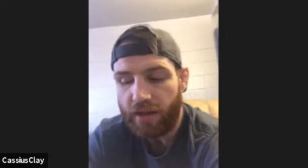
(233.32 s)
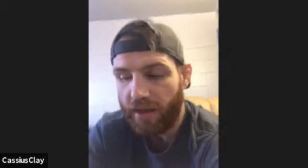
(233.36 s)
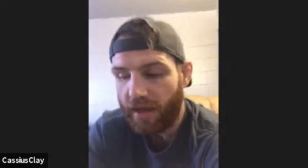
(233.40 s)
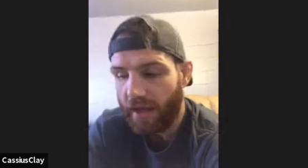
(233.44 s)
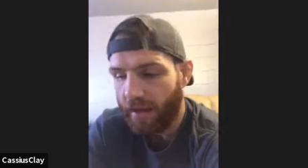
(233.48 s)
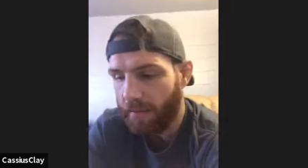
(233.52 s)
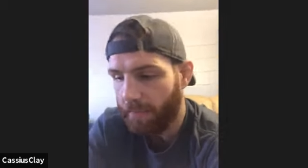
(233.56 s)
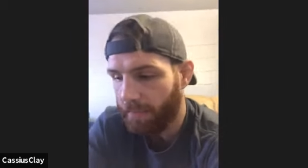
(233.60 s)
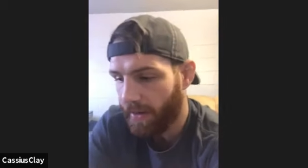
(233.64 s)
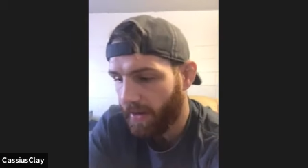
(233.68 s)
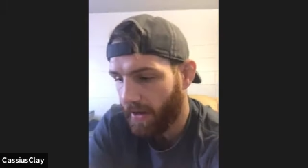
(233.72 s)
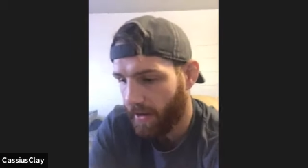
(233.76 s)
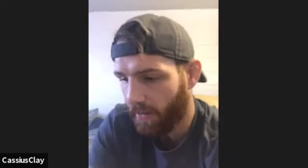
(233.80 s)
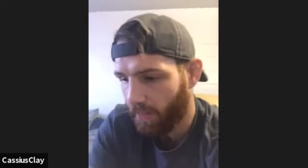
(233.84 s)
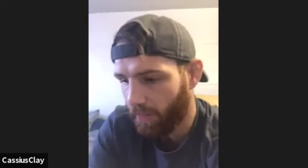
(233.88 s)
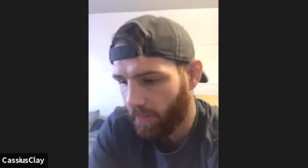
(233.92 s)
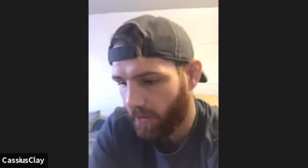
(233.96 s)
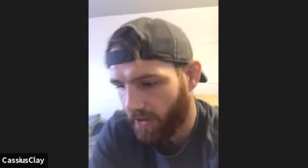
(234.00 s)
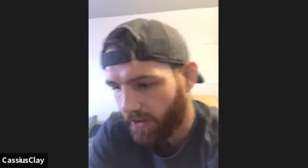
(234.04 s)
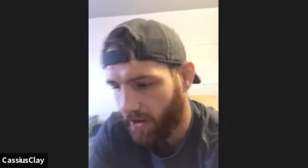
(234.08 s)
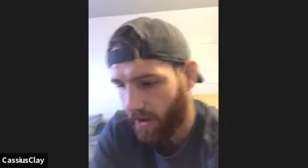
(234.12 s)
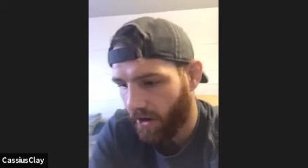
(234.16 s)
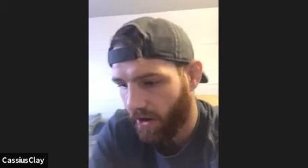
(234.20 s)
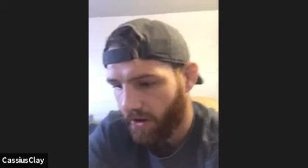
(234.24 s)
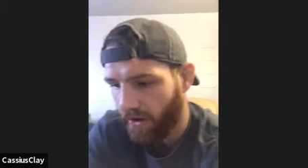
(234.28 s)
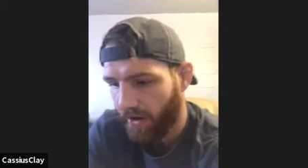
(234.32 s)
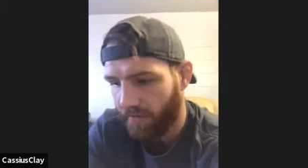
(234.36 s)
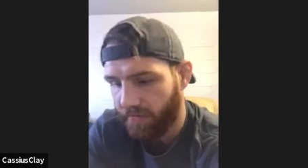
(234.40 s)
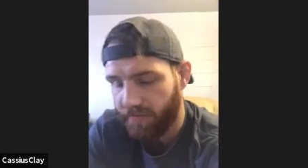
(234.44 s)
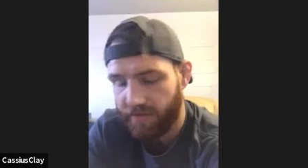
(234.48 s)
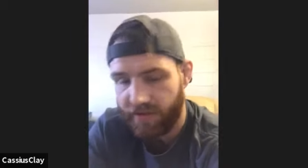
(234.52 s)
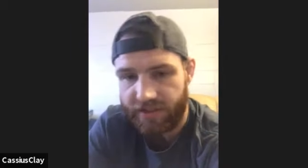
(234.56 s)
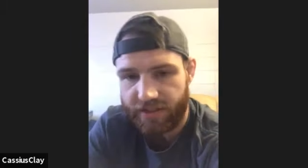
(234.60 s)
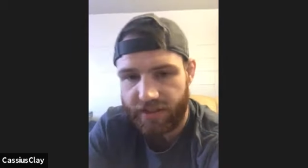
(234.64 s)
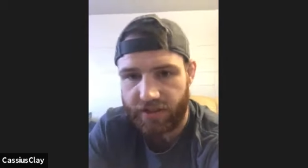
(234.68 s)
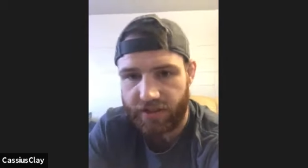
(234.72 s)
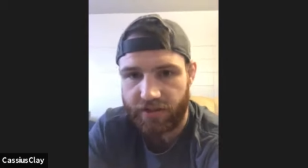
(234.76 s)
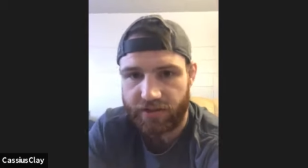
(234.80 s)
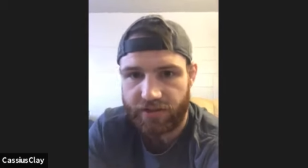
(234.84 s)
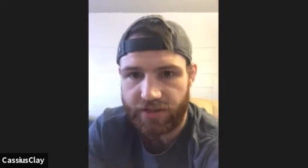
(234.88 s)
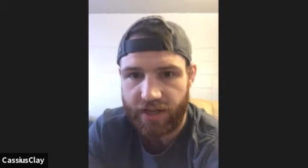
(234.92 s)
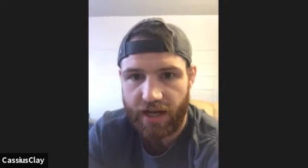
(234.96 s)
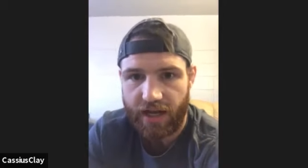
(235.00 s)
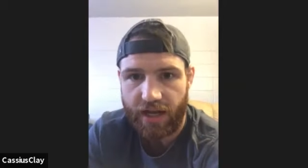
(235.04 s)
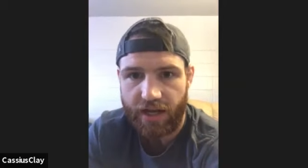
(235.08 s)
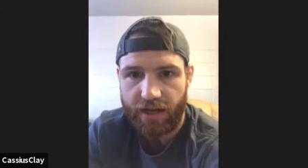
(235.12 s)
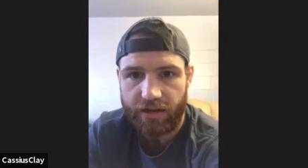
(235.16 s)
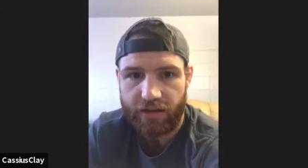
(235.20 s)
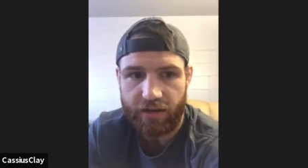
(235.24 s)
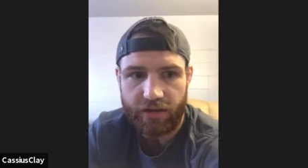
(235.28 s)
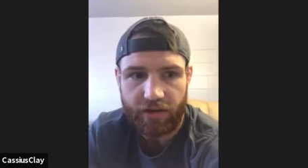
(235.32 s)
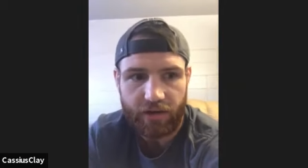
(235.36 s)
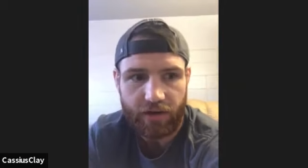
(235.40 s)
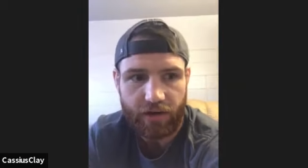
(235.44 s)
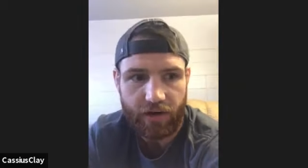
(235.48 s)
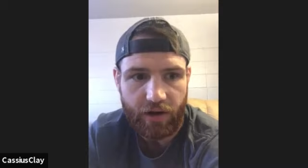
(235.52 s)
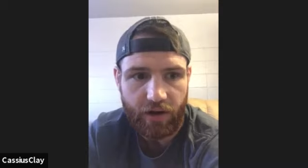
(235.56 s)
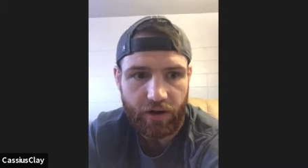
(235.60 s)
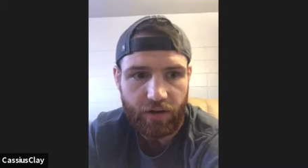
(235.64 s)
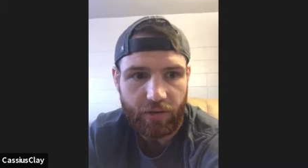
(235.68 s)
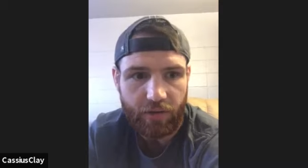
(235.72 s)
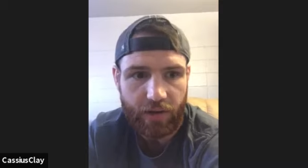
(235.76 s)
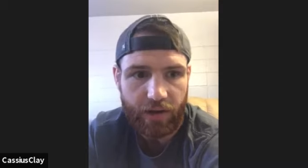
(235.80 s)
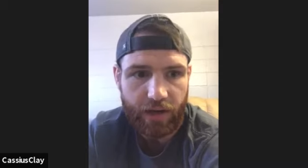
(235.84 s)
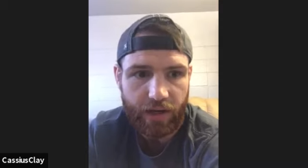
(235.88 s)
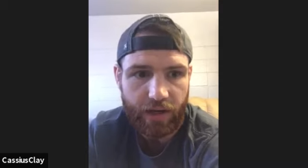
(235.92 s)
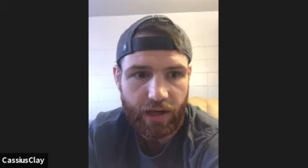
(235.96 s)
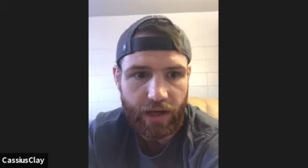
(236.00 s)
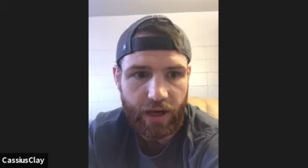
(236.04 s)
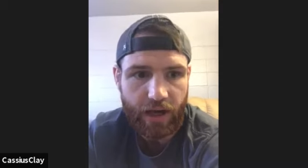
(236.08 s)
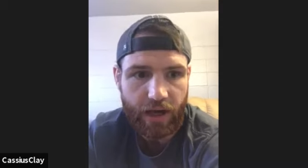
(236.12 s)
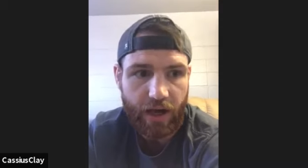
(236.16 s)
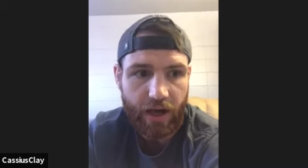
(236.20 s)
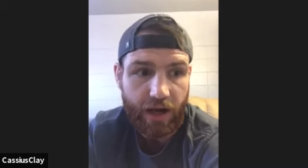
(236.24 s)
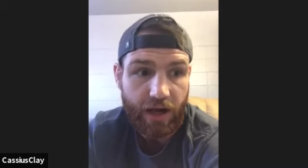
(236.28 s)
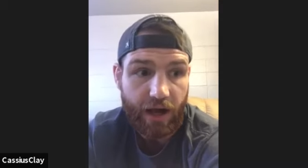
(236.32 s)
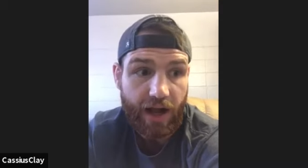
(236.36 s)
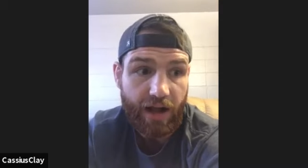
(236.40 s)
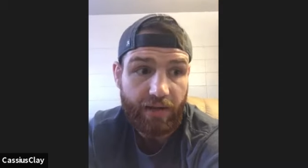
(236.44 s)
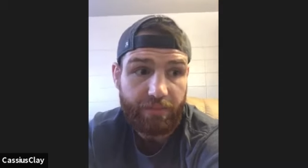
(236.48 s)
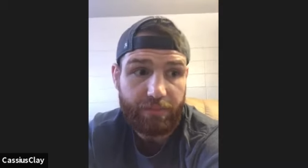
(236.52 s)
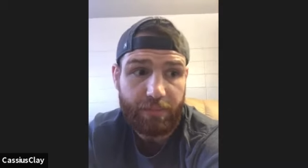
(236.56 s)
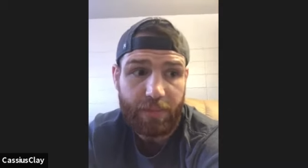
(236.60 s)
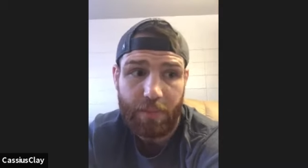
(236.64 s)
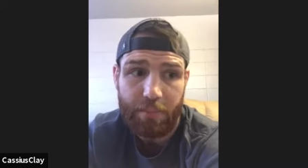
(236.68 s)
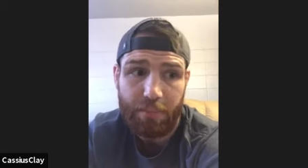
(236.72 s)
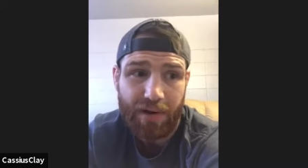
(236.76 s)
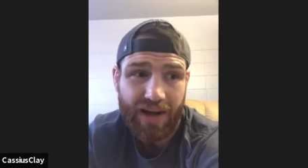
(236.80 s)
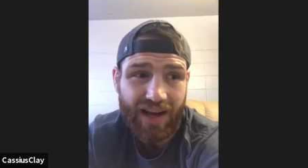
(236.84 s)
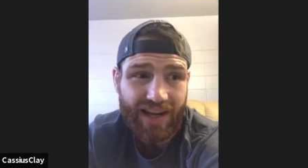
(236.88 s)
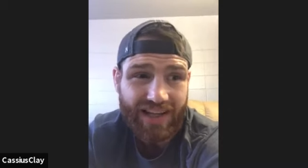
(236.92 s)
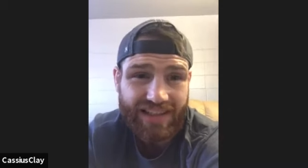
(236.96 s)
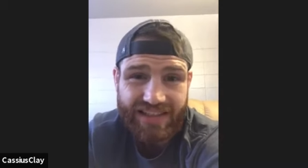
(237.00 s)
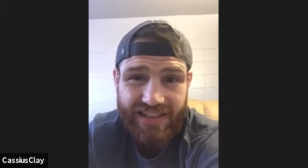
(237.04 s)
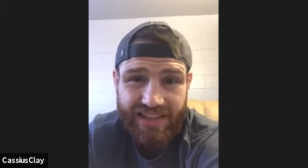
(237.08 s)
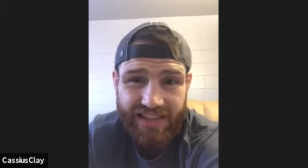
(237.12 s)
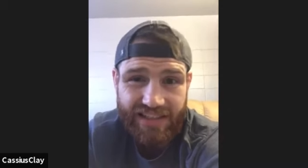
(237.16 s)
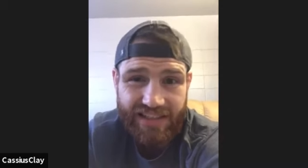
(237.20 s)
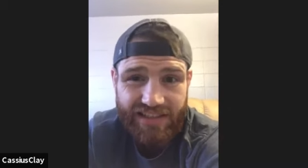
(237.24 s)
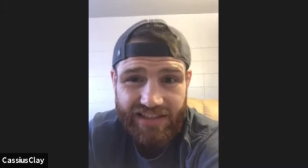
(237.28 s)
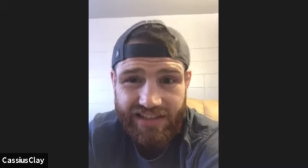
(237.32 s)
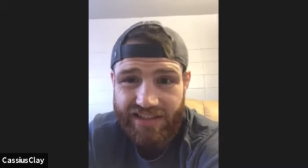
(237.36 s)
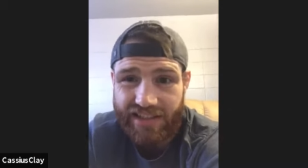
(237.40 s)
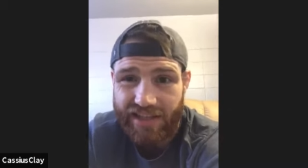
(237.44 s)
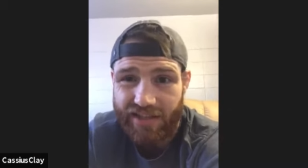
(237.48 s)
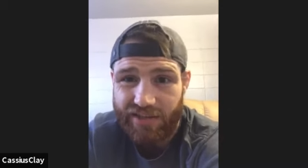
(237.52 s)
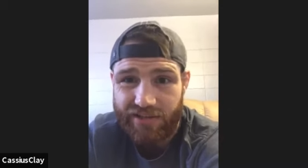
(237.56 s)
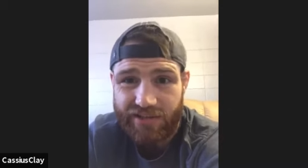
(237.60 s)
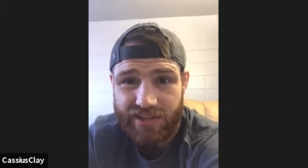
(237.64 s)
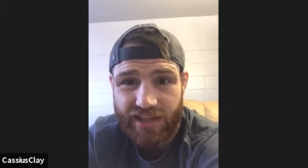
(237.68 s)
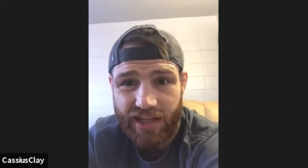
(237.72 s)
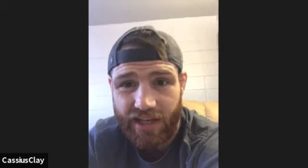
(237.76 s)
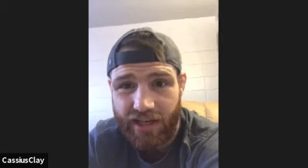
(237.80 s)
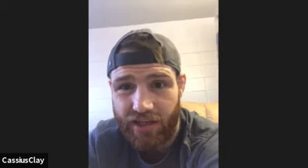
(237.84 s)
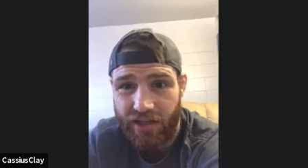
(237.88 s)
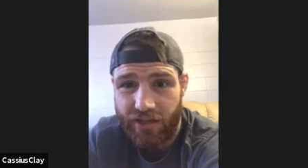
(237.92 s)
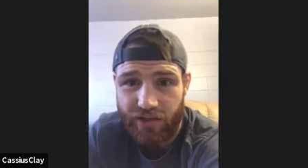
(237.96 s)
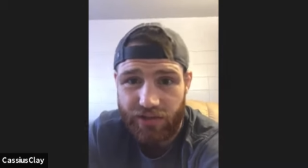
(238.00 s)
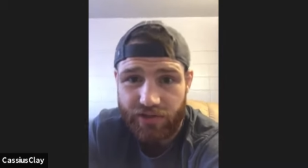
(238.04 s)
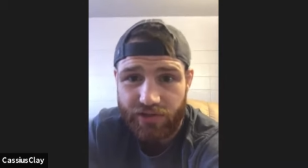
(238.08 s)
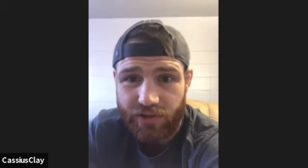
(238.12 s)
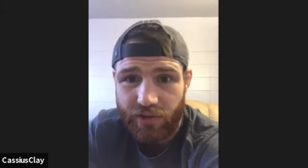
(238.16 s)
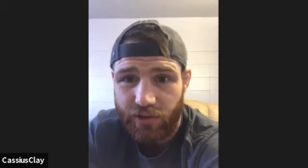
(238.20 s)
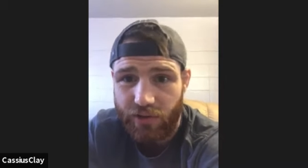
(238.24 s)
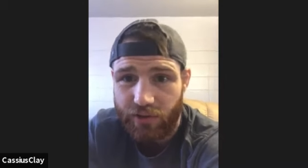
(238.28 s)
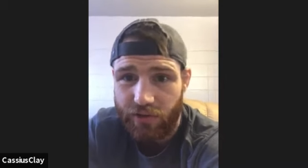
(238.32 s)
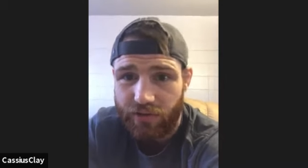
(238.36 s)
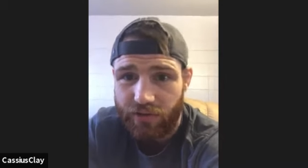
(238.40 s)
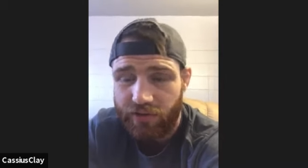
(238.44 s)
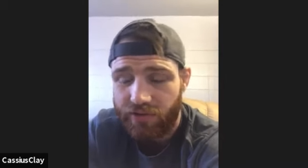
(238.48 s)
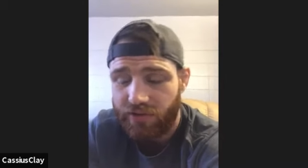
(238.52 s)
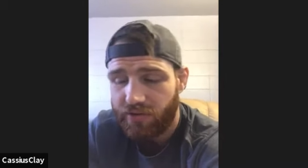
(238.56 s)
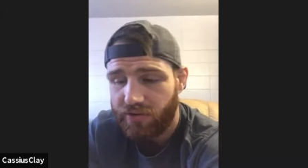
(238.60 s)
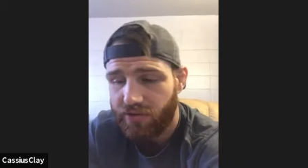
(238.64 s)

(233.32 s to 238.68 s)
Yeah, man, I work hard every single day, you know, and I've been boxing since I was 10 years old.